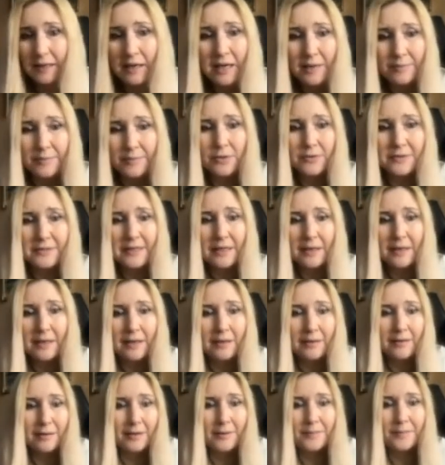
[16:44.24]
Because
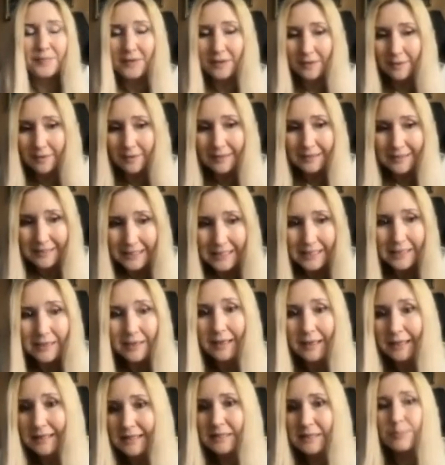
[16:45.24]

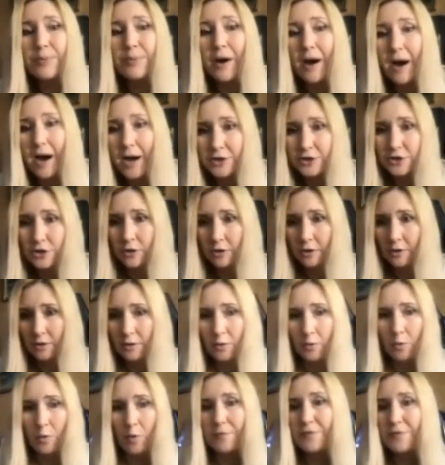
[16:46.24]
here it's part
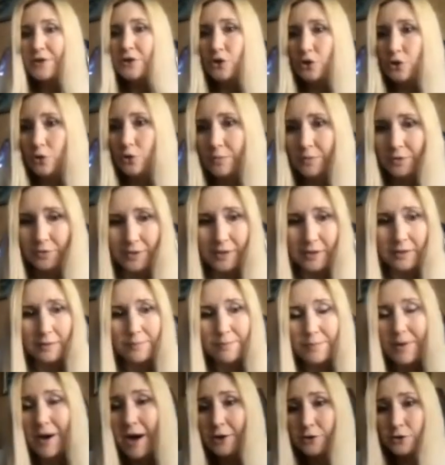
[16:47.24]
of a
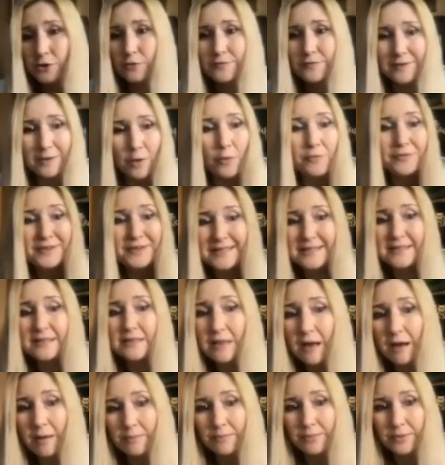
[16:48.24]
numeral, part of this
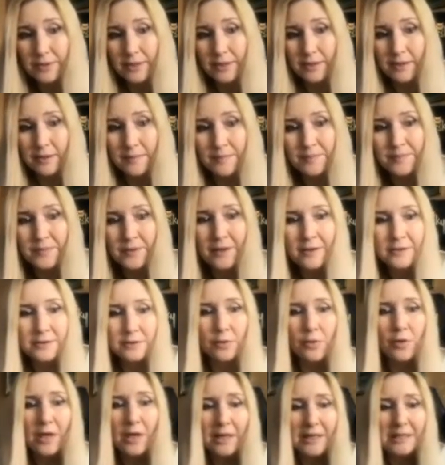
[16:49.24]
number.
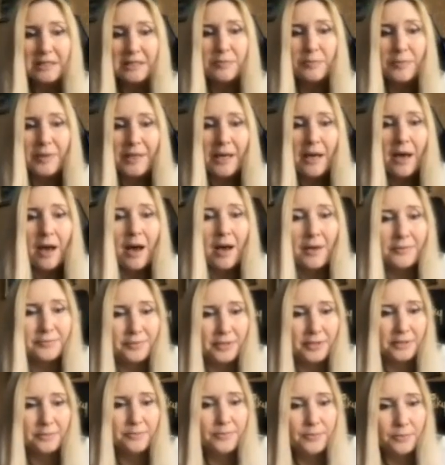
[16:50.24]
So
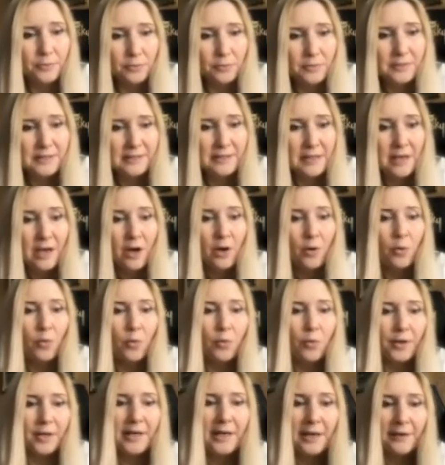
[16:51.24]
300 books
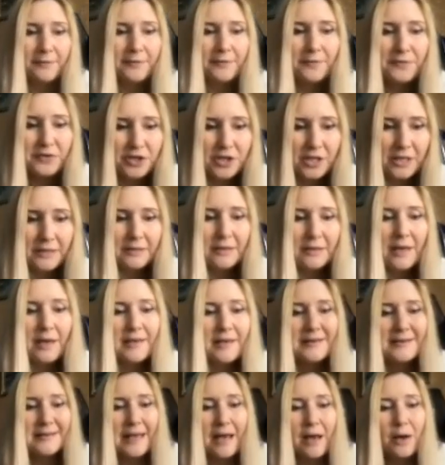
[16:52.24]
or
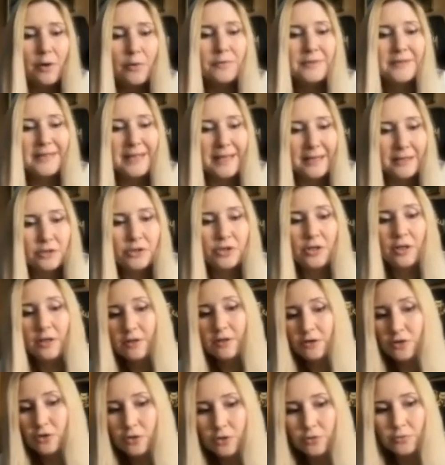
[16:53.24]
15,000
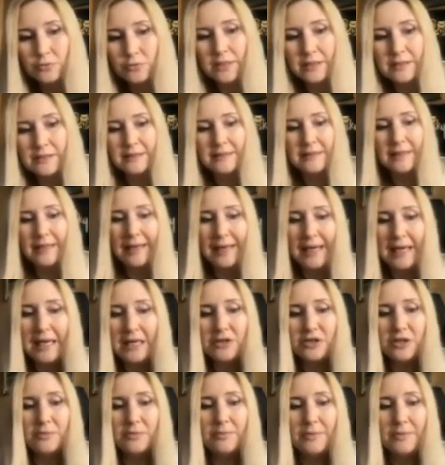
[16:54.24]
students,
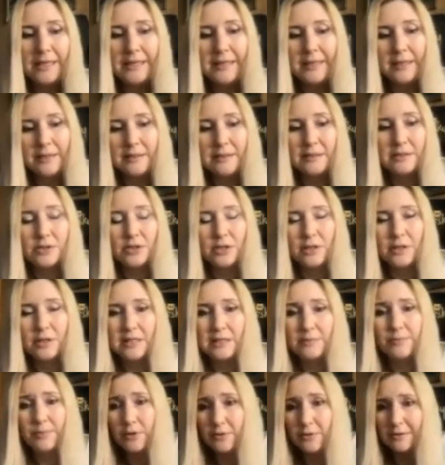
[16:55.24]
80 million
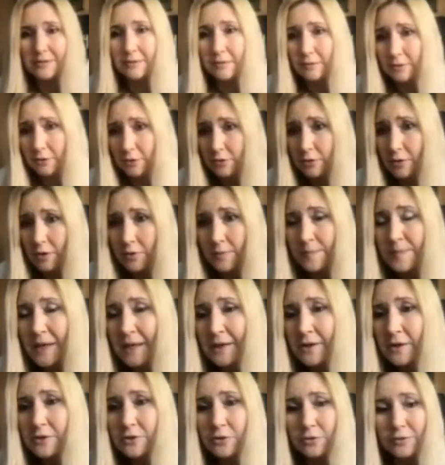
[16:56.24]
starts. Because, you know,
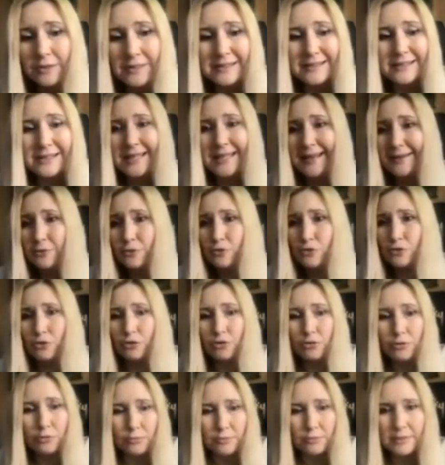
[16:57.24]
students tend to
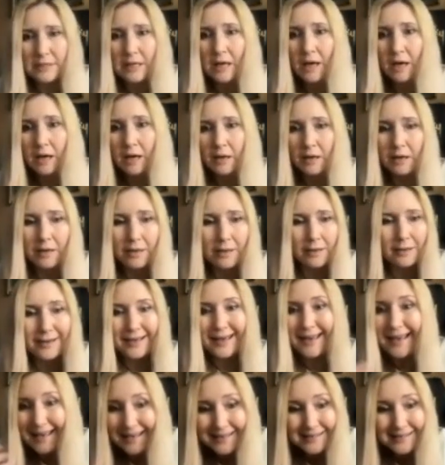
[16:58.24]
use
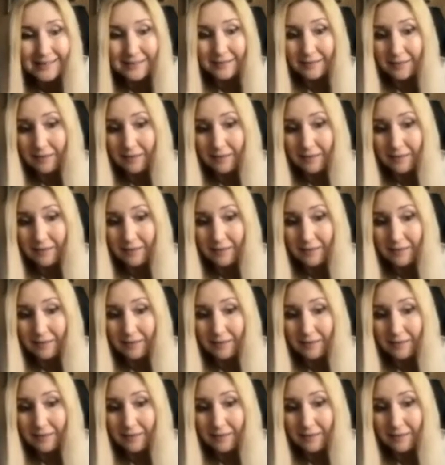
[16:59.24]
S